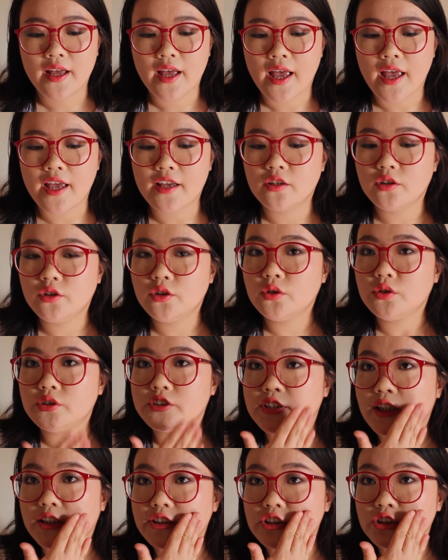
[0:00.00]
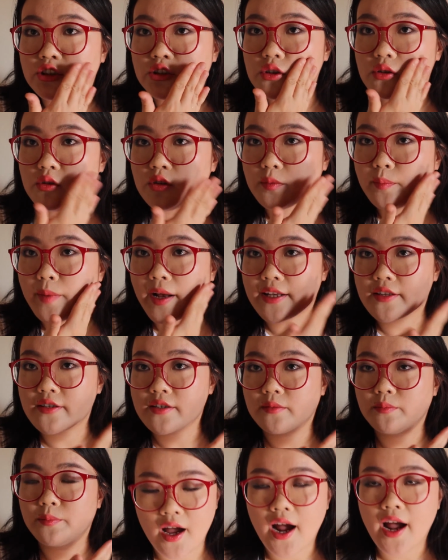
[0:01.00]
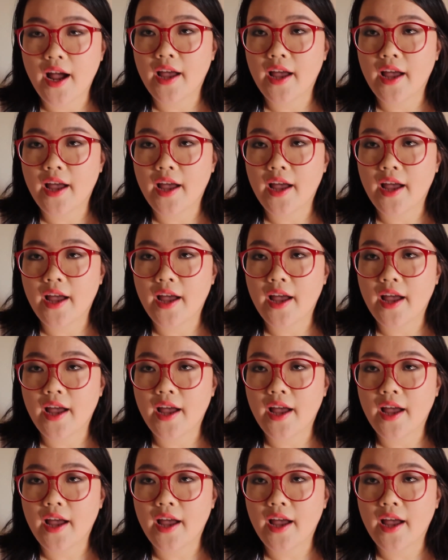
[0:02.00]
It's starting to look better.